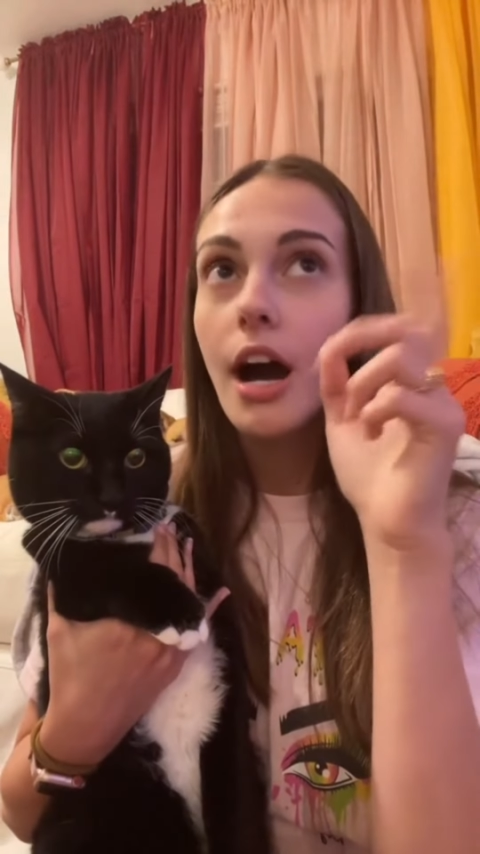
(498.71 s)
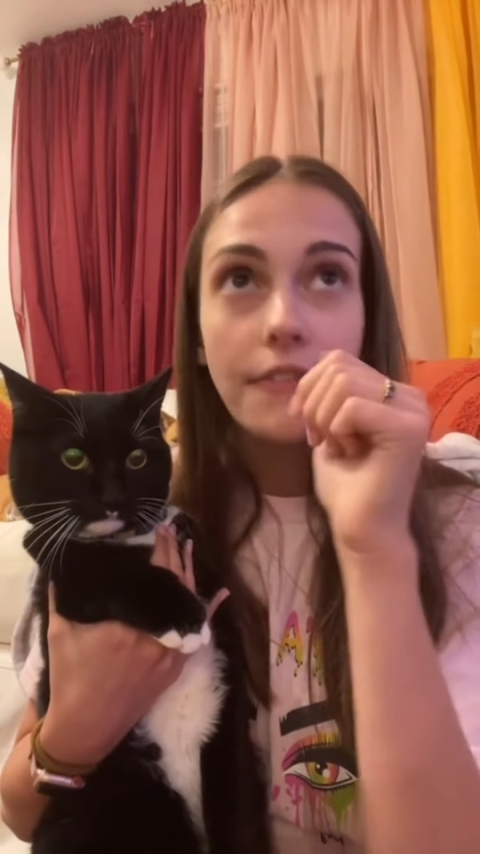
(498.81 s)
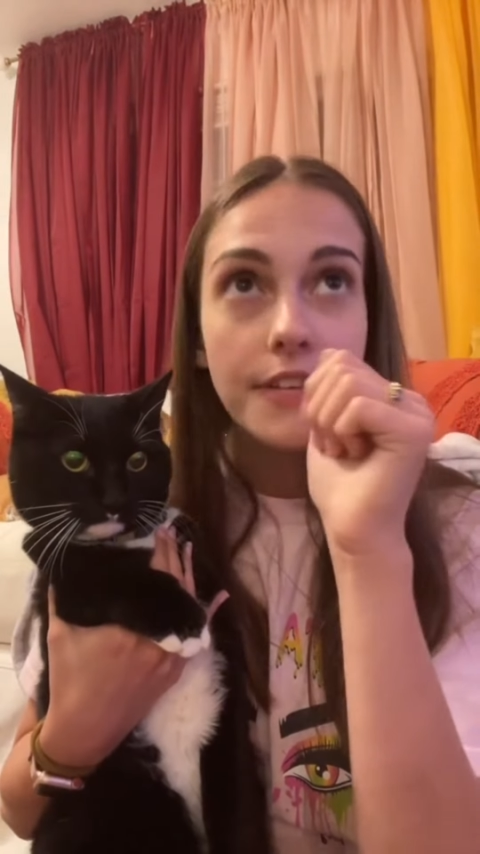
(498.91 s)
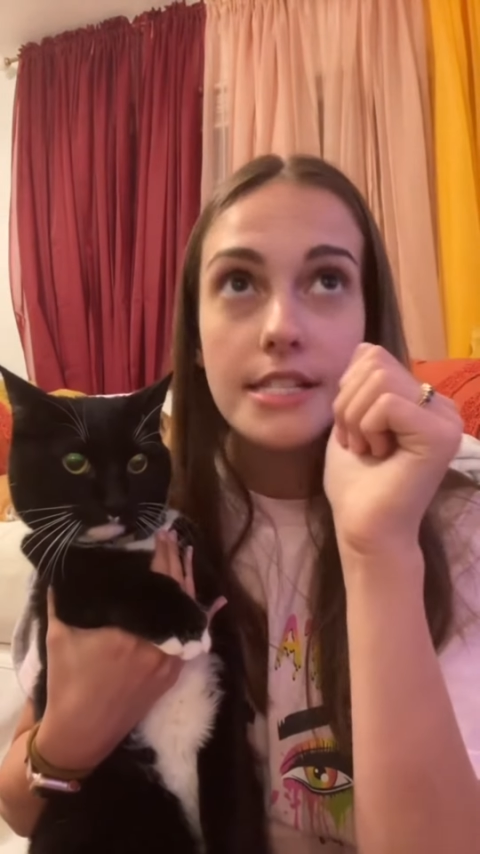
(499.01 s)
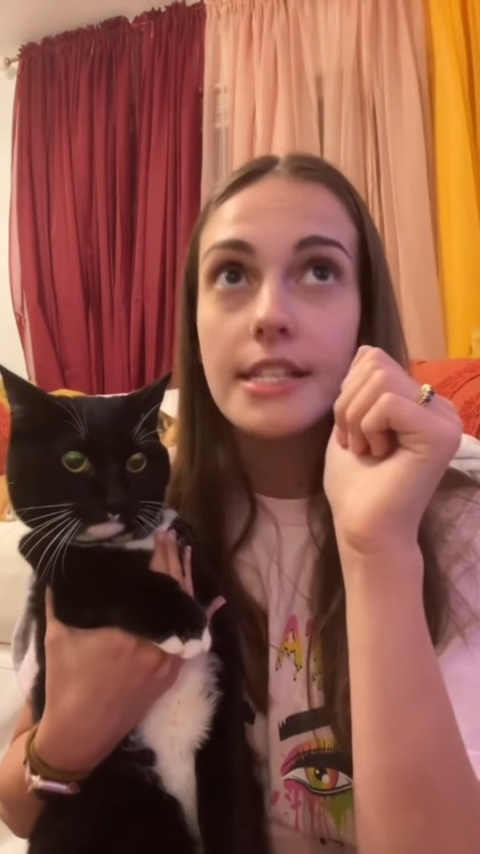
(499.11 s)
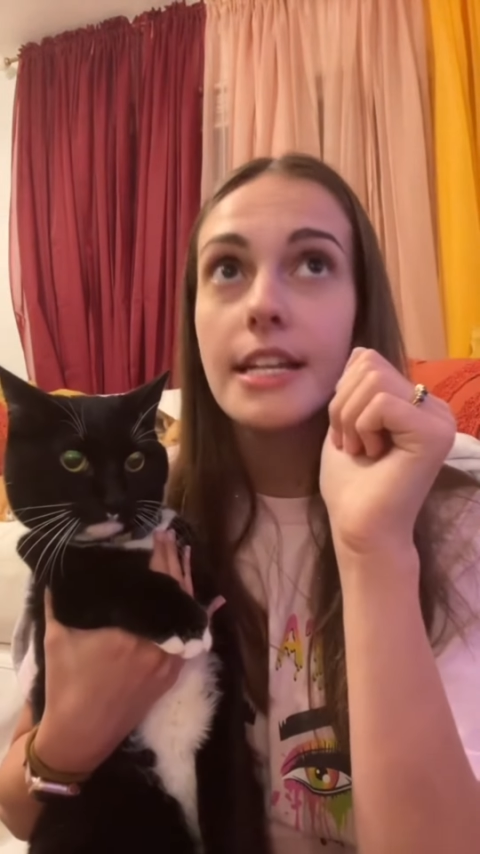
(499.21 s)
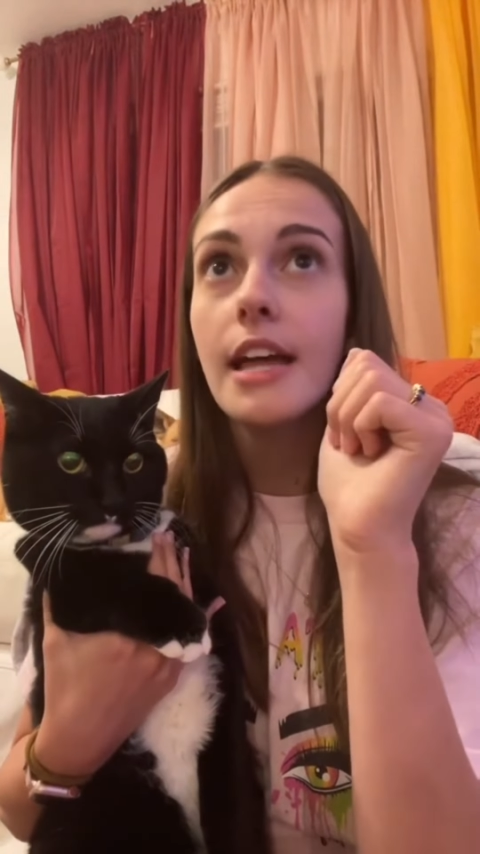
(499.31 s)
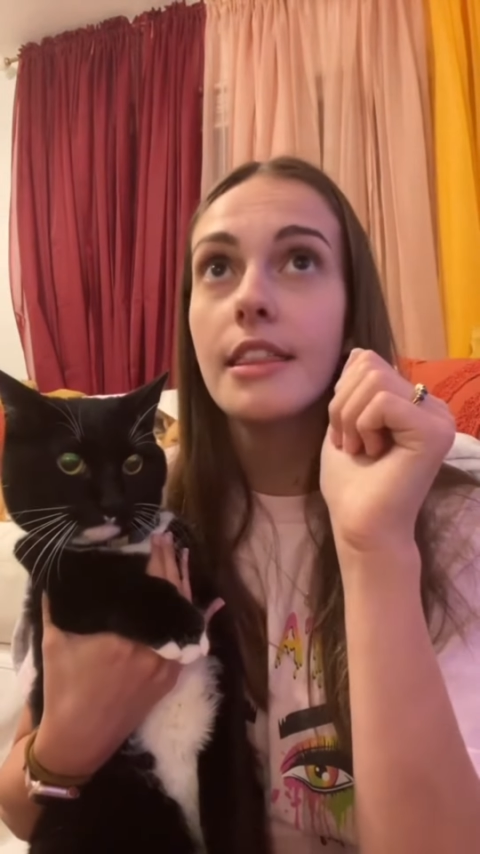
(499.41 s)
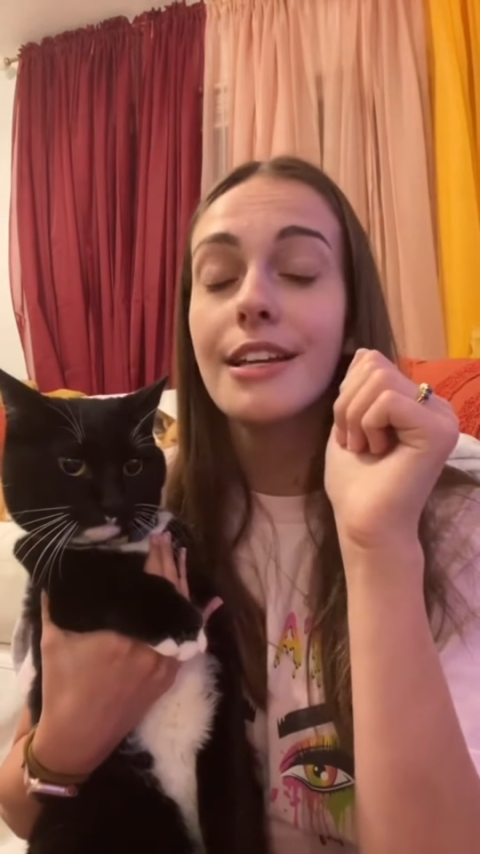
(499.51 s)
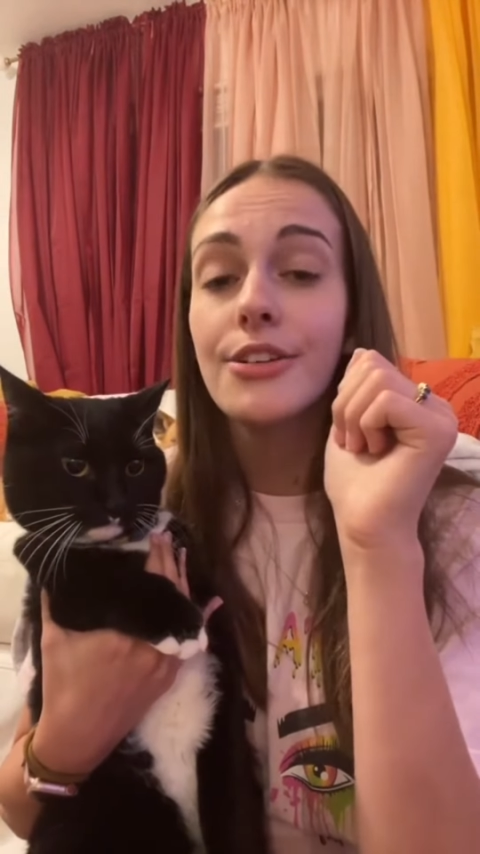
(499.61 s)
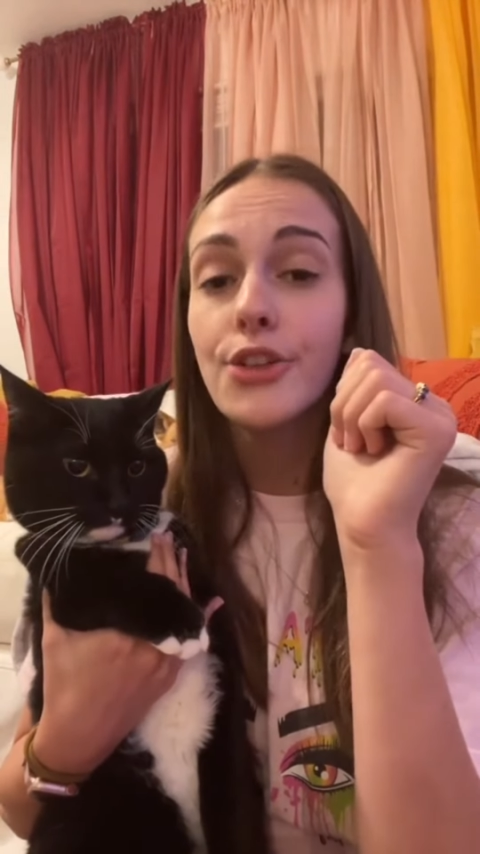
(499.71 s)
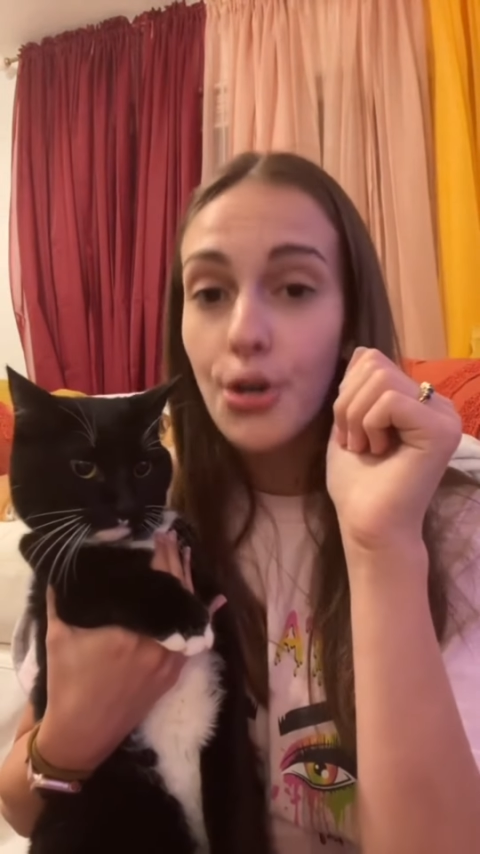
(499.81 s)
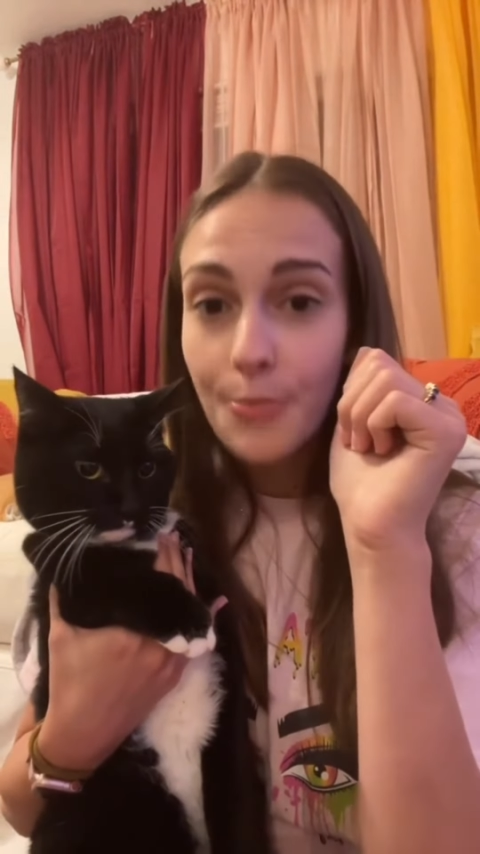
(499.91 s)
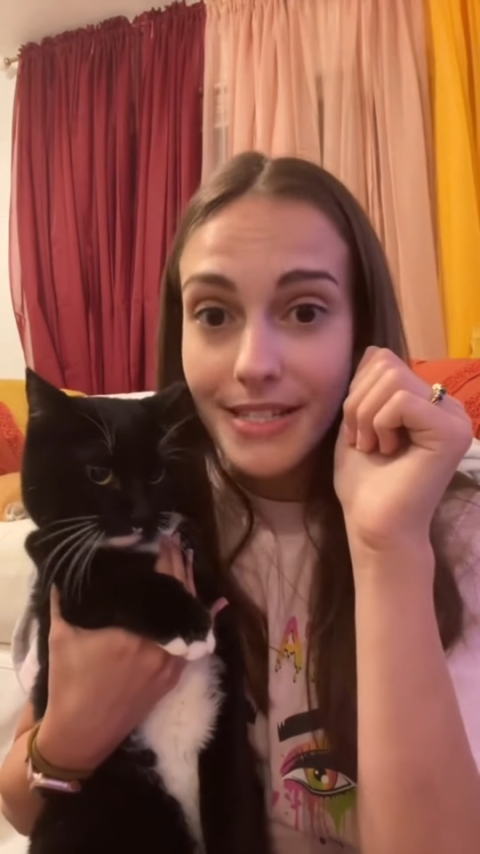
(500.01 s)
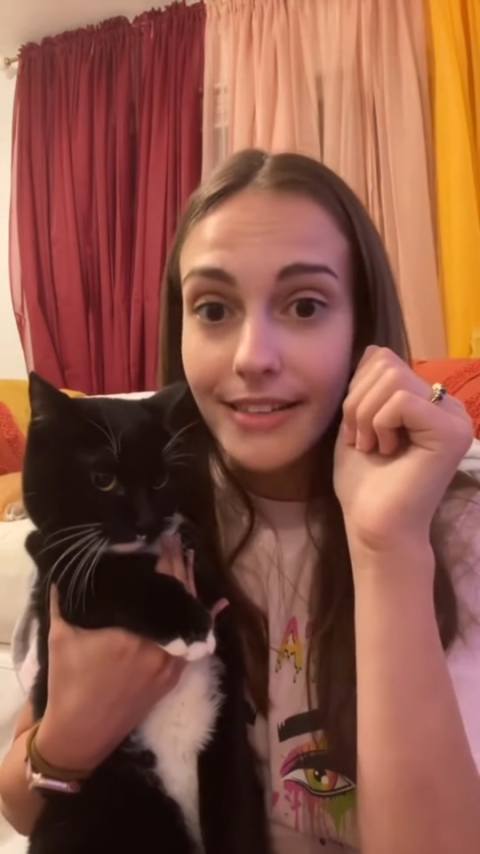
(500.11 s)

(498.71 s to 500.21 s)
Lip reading: obviously I think Coop